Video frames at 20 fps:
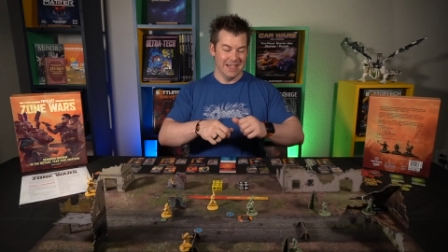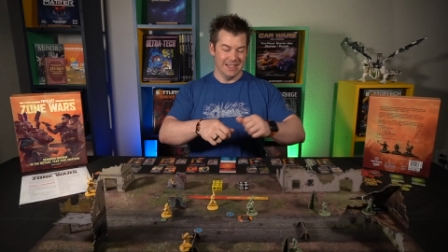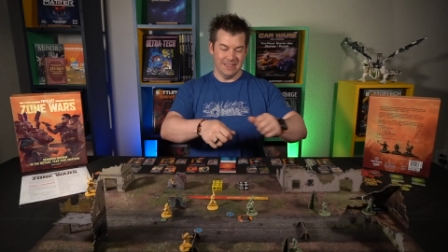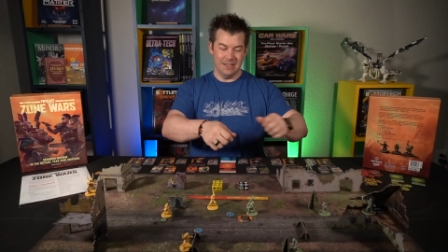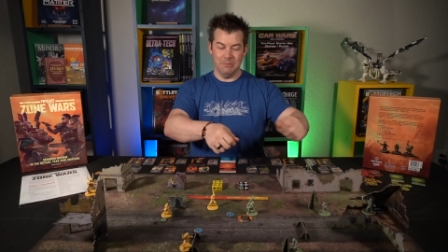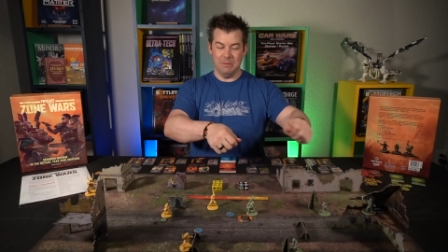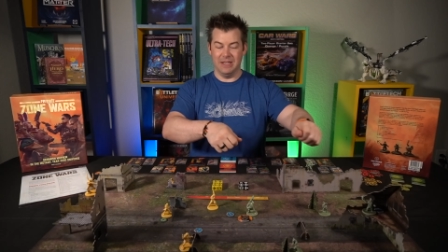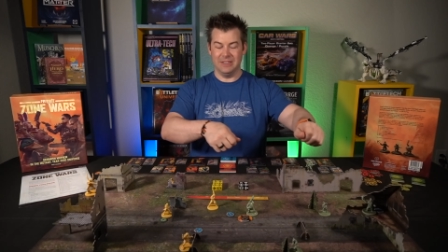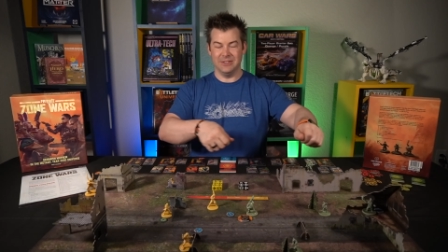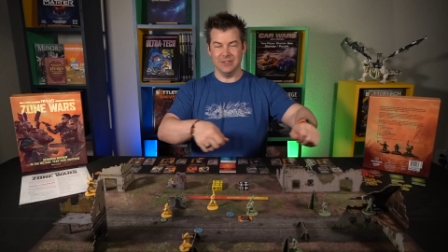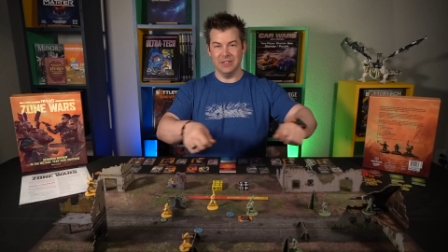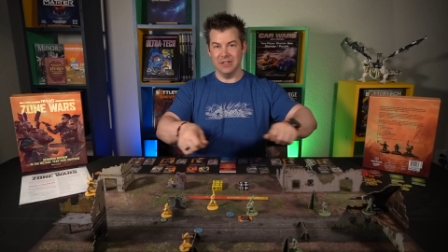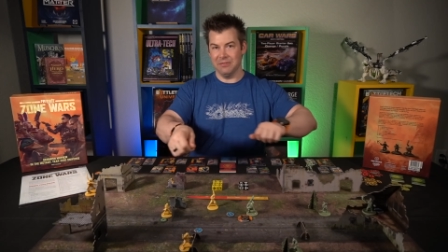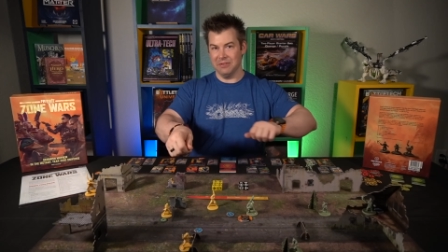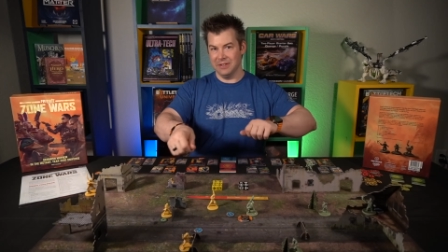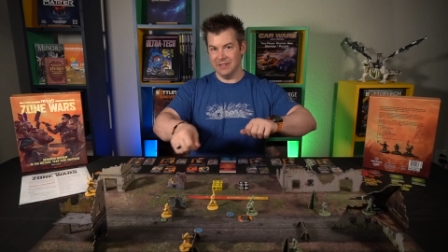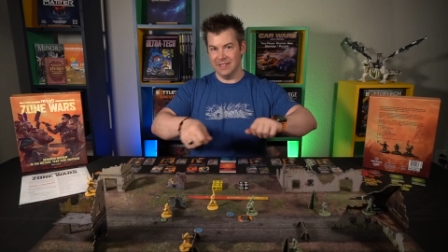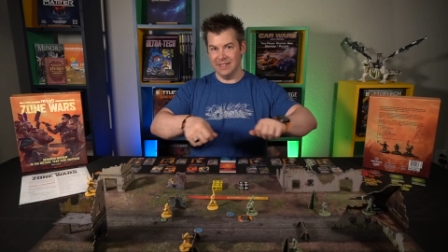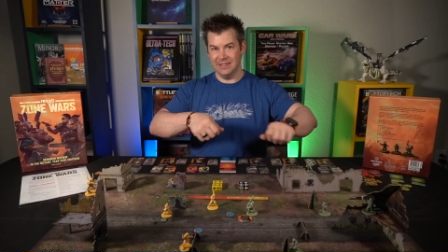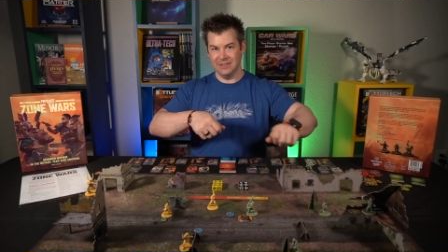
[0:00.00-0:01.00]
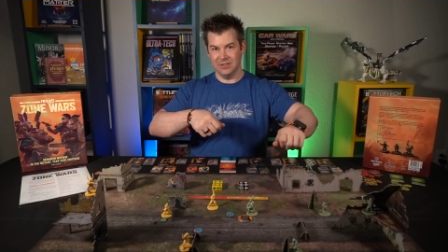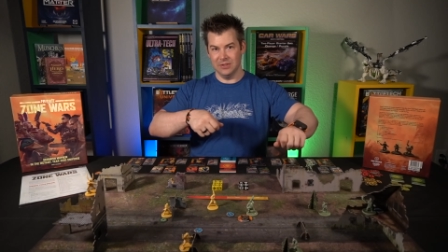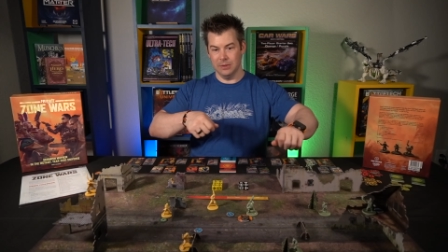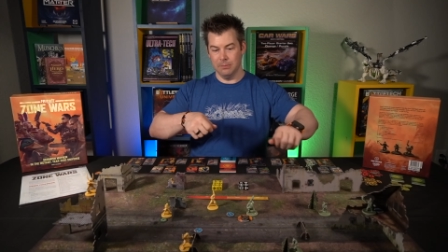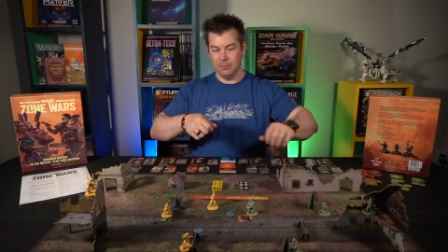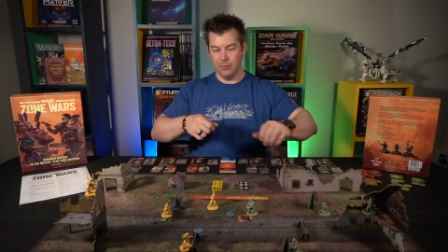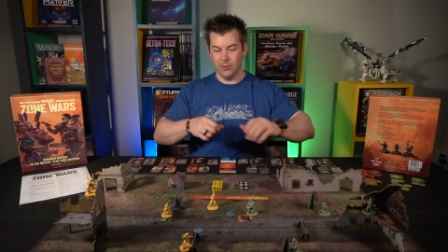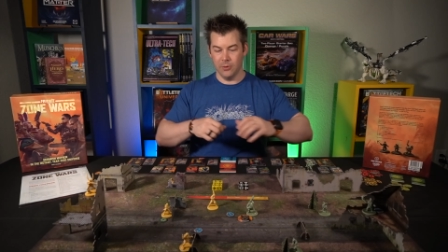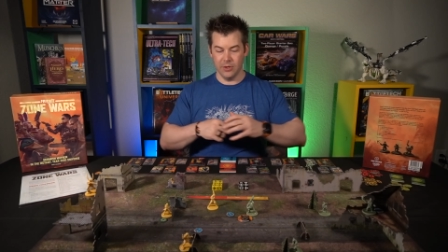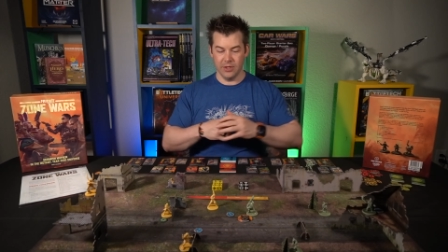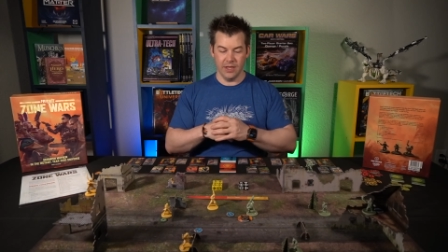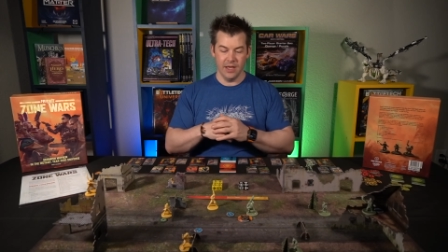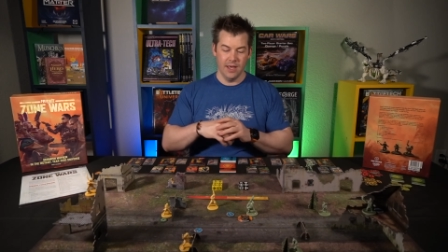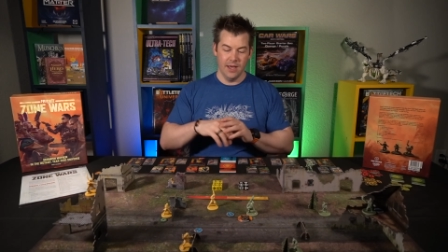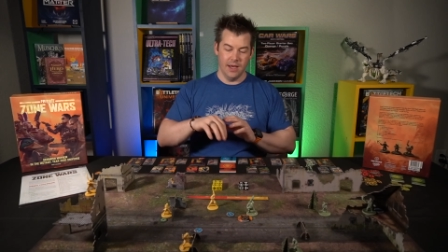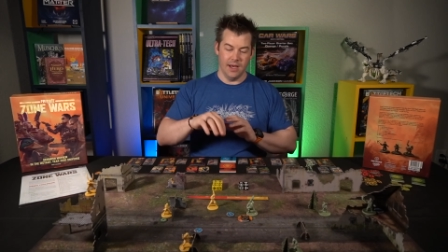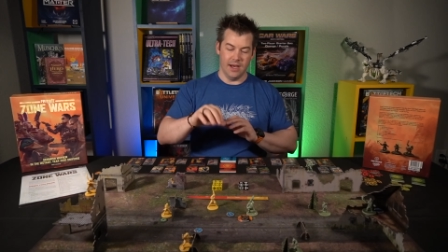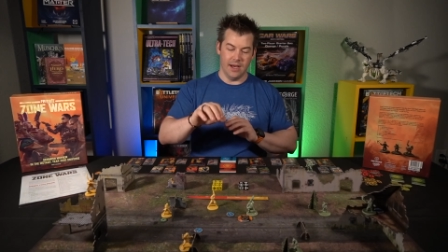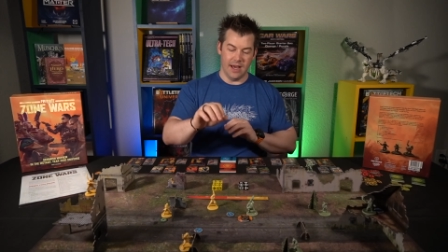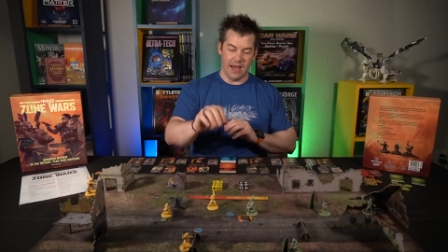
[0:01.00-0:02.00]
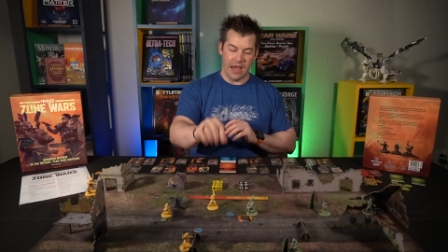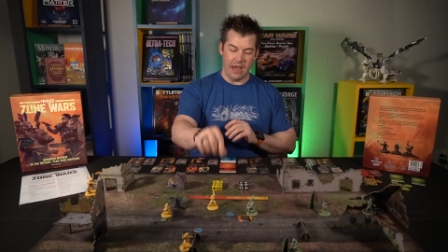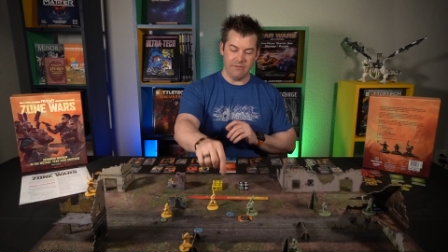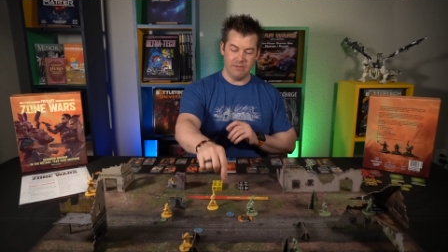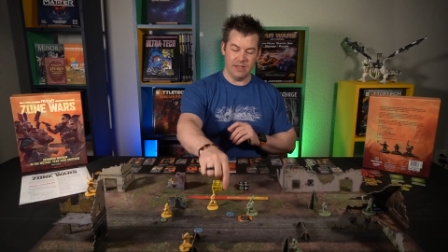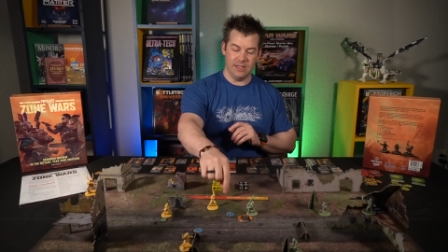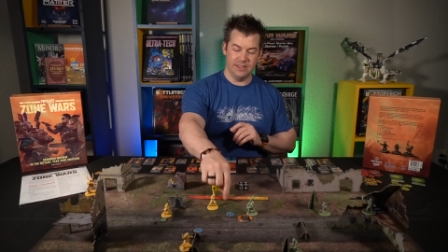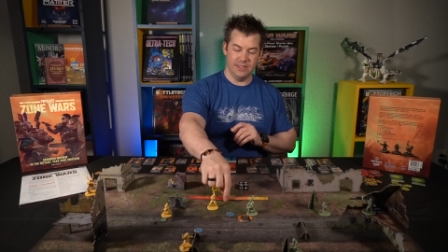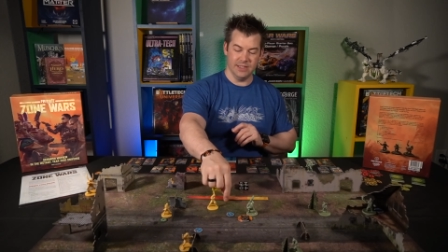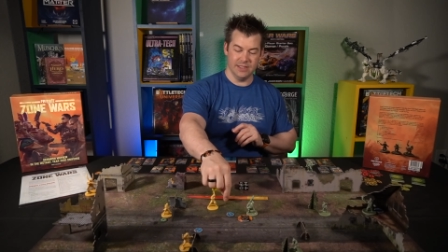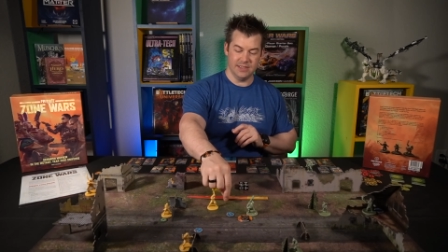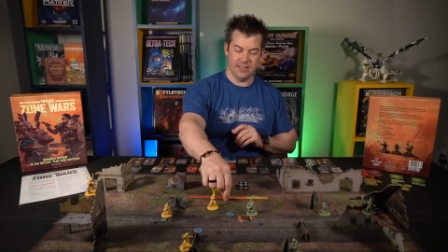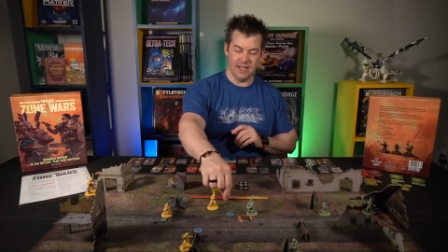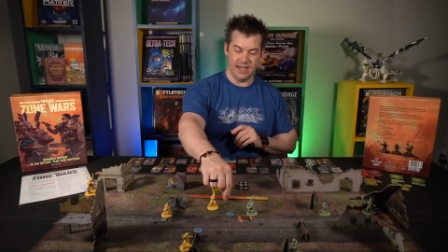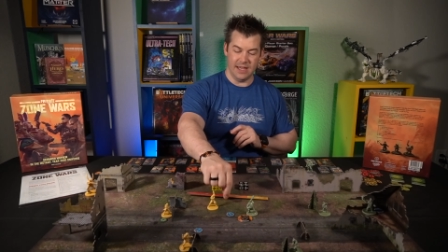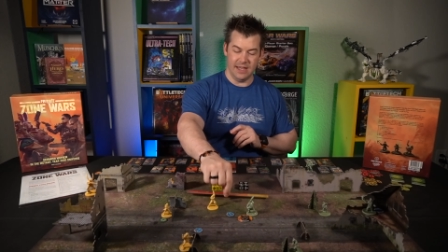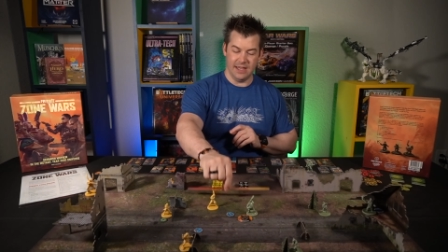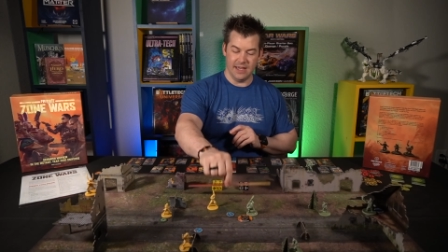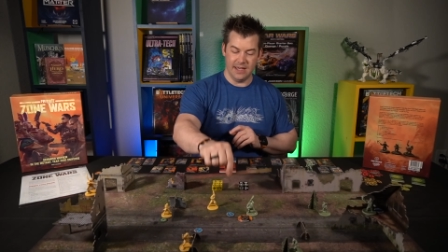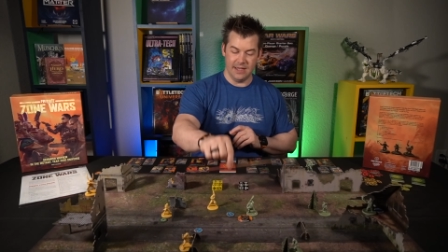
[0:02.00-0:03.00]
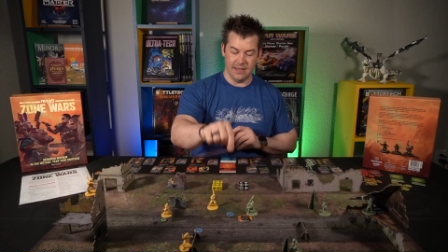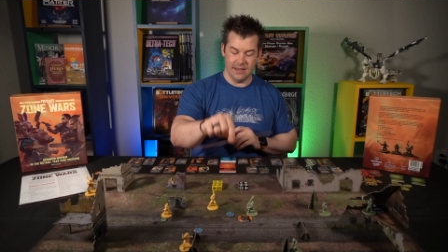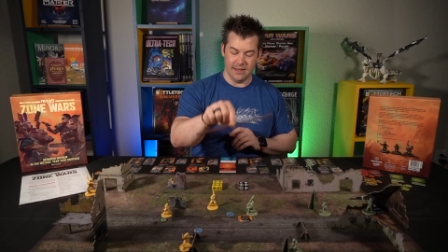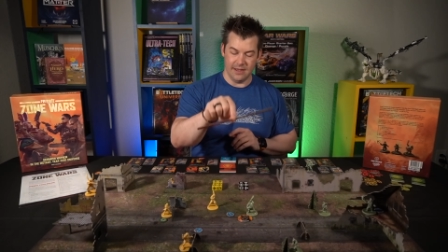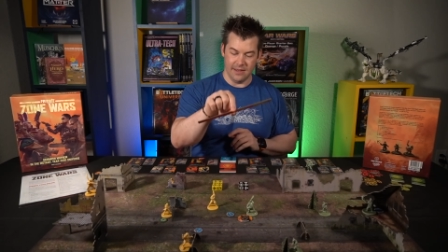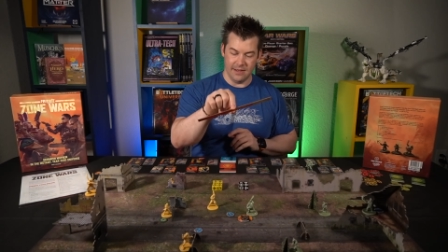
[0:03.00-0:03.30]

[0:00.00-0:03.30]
to measure different things on the board, having just a